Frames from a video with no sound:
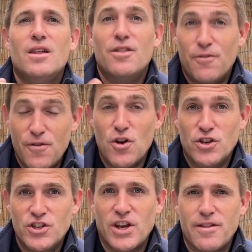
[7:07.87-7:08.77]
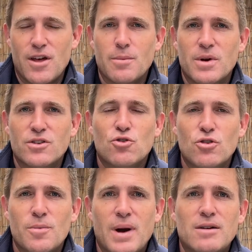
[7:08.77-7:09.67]
the first site that I'm going to
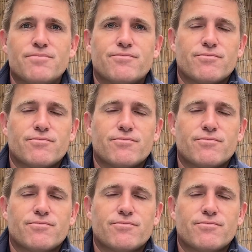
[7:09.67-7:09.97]
talk about.